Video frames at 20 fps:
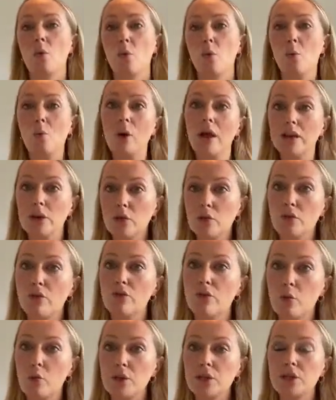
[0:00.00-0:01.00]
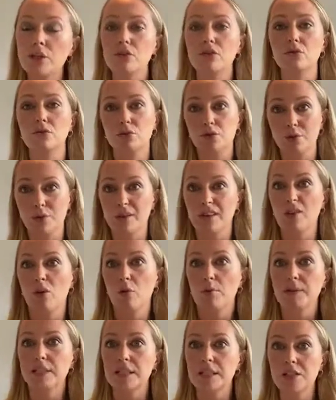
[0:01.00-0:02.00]
When you're avoidant, you're doing the
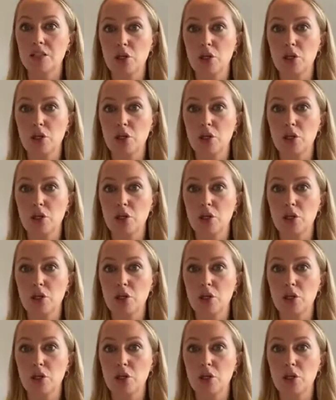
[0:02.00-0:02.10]
opposite.